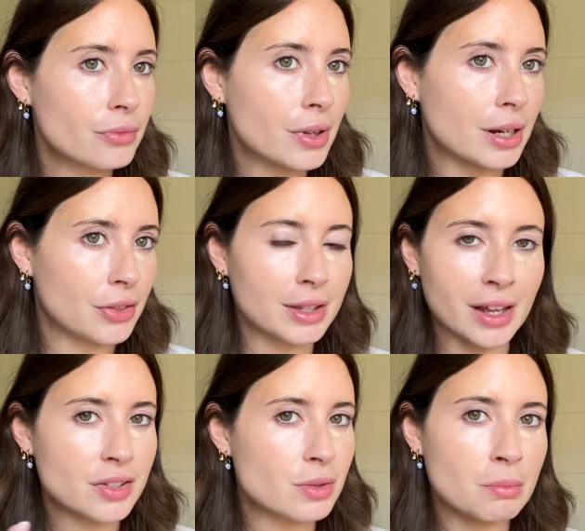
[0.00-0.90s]
And I think
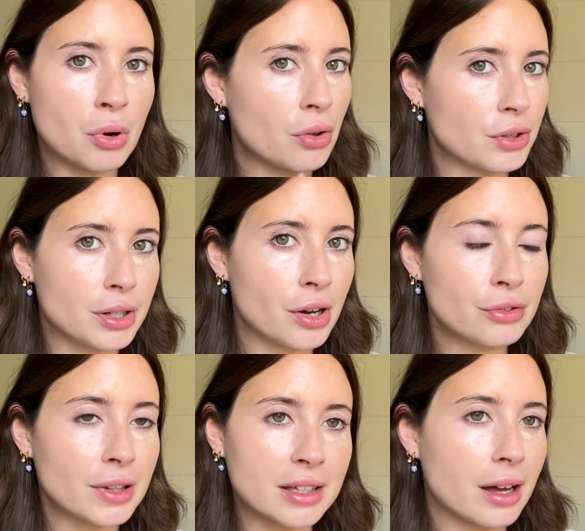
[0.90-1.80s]
that's more than
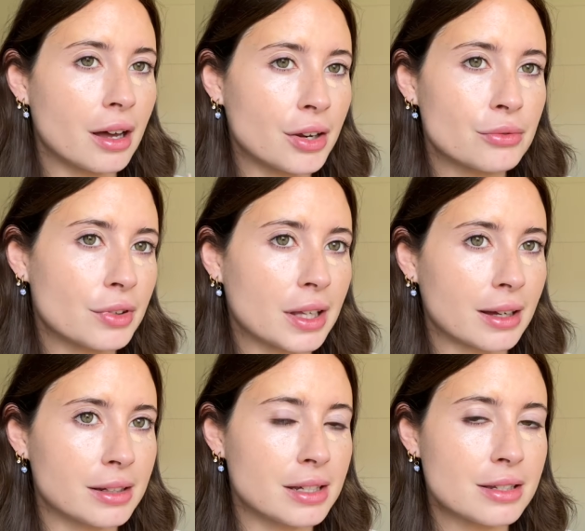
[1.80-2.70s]
enough. Like, I don't feel
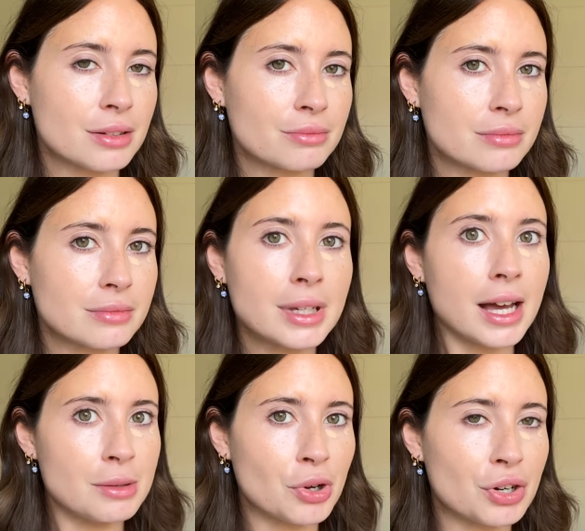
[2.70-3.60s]
like I need
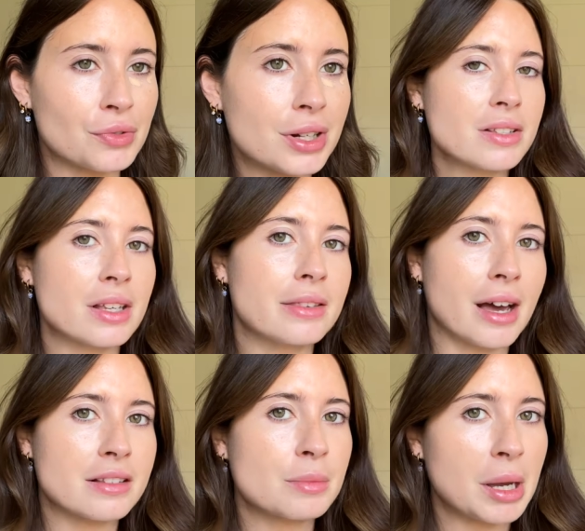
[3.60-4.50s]
any more coverage. So
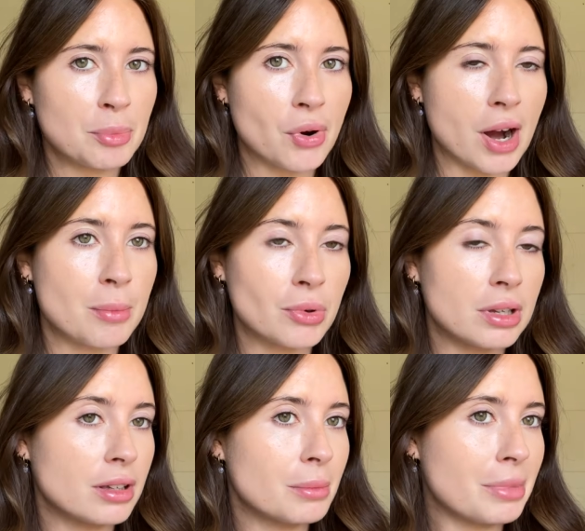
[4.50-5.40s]
that's my
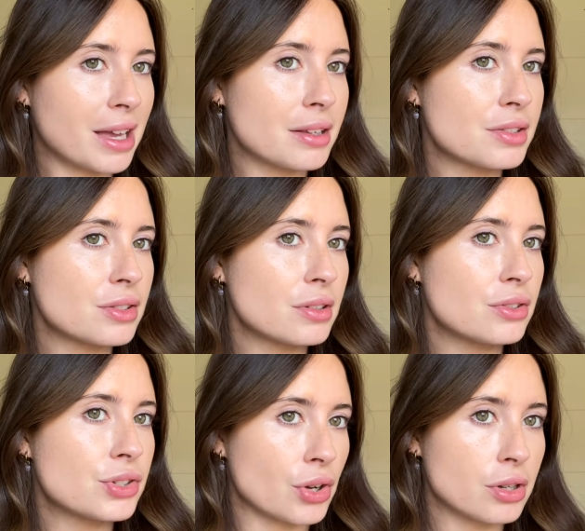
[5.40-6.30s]
primary base
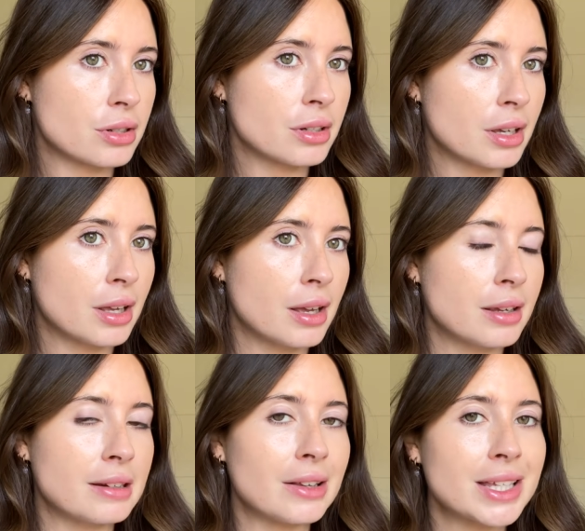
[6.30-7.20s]
done.
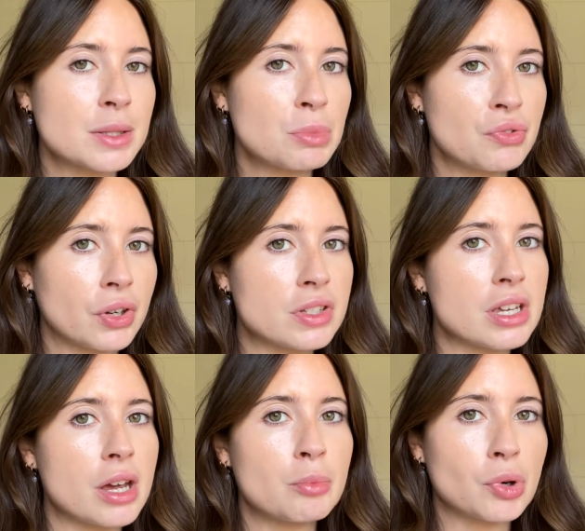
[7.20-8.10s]
Now let's move on
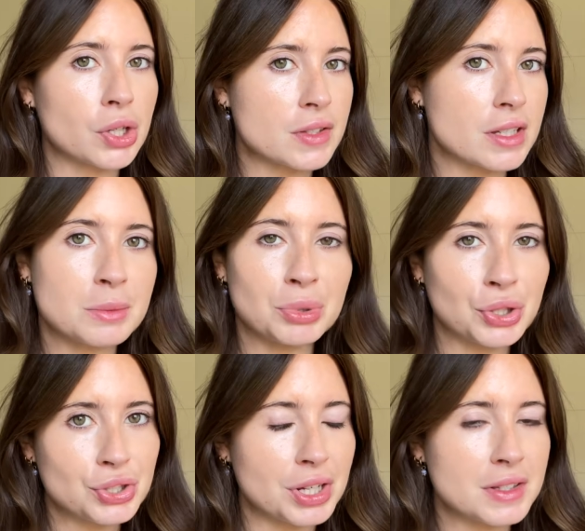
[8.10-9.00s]
to bronzers,
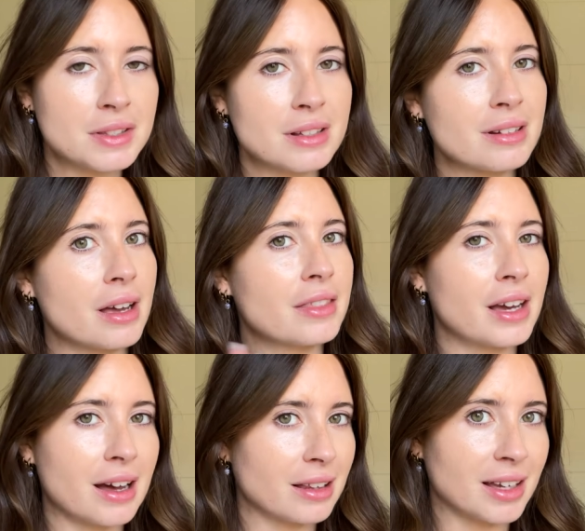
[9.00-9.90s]
blushes, and the
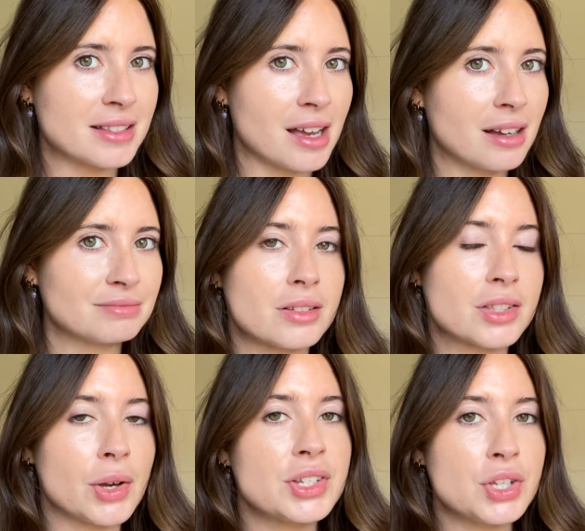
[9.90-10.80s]
highlighter.
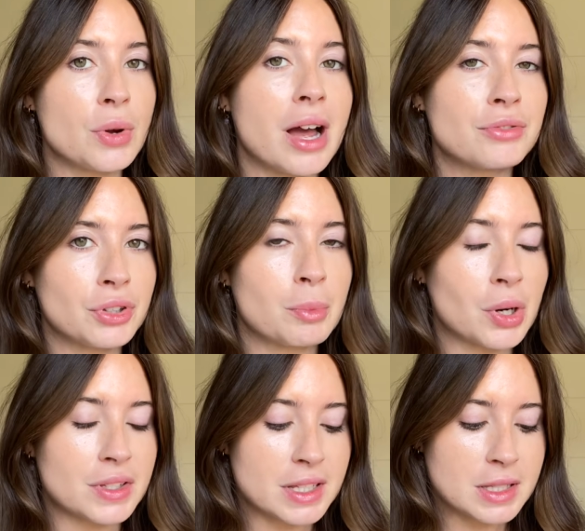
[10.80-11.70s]
So I do have other
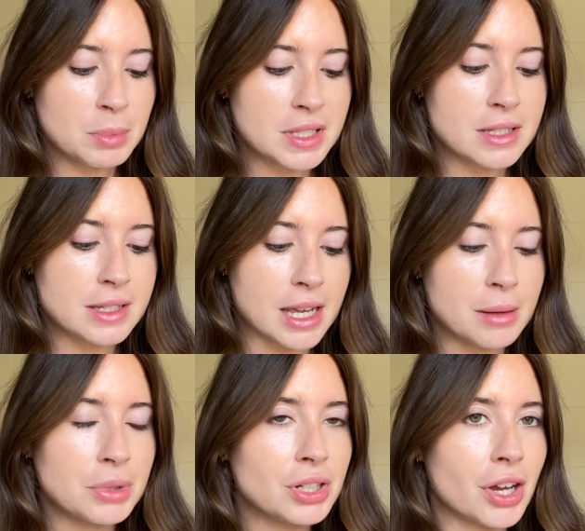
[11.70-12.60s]
bronzers, but today
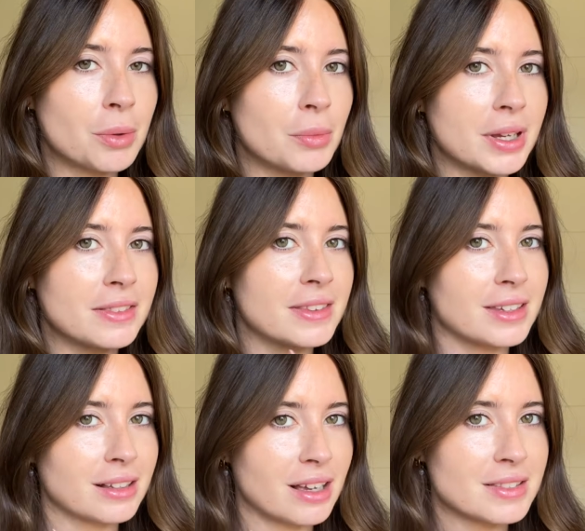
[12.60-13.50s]
I'm going to go in with
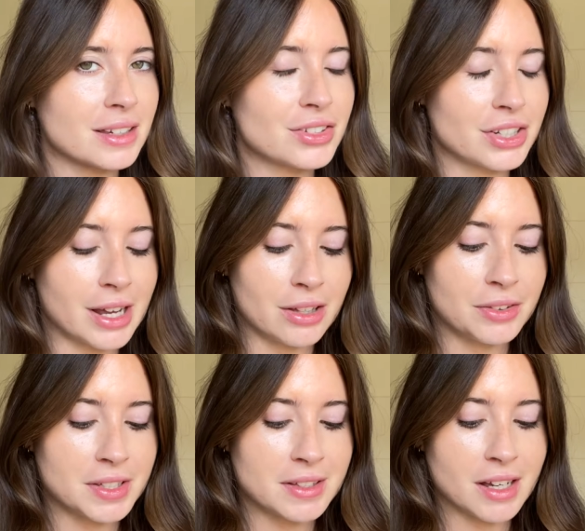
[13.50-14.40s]
the classic Chanel.
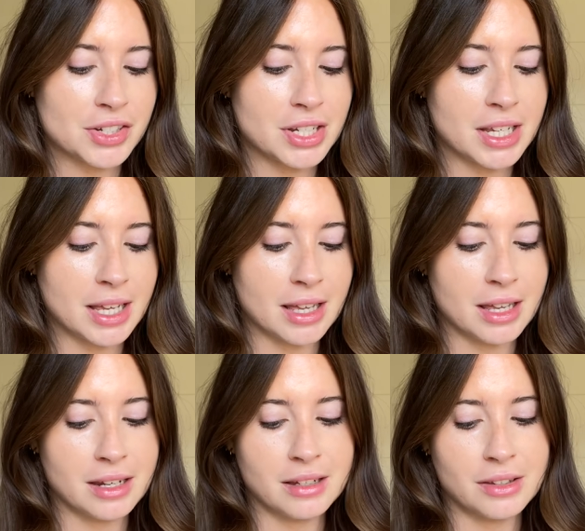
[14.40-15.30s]
This is actually
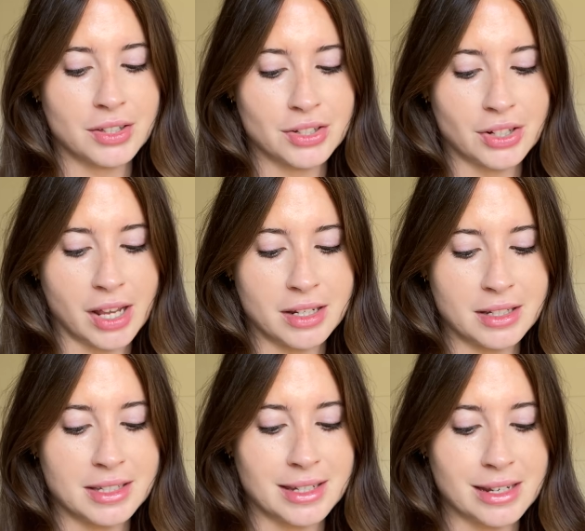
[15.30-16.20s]
in the
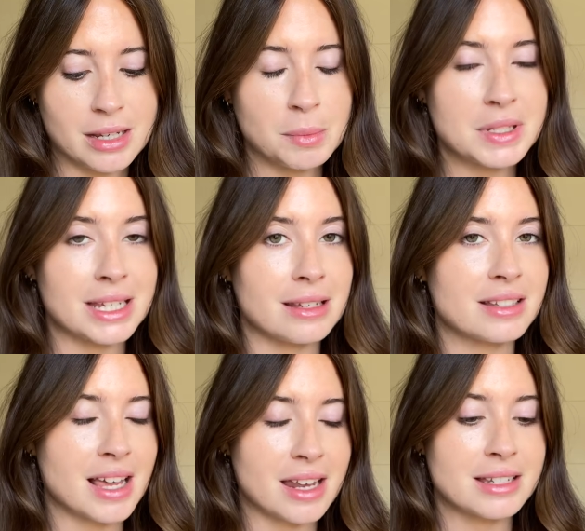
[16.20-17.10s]
shade Deep,
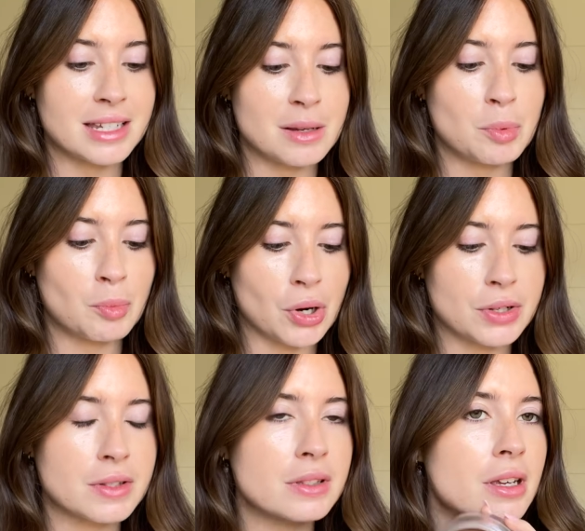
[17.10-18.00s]
Tan Deep
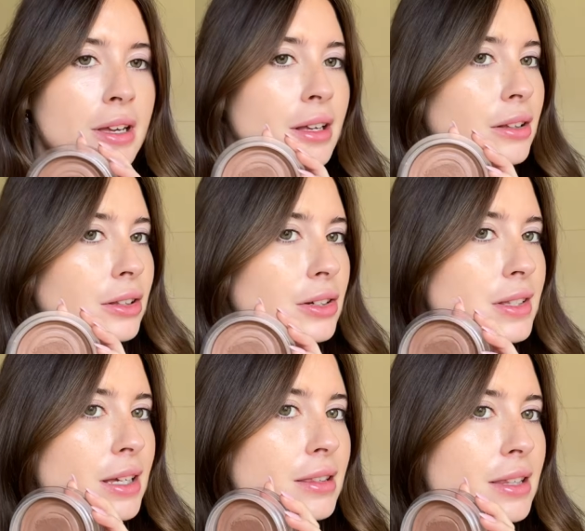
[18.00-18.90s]
Bronze.
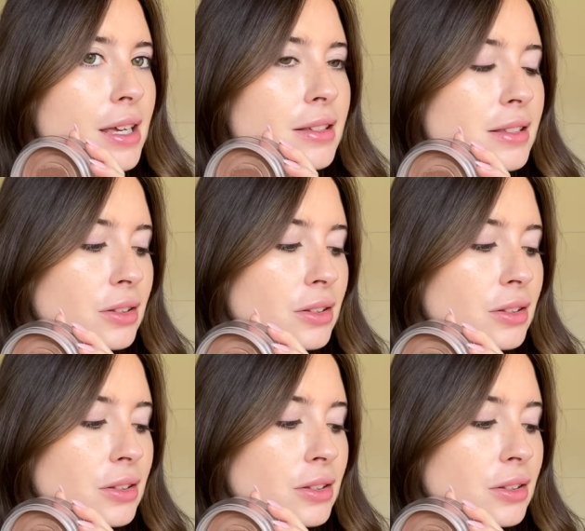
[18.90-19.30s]
Looks like this.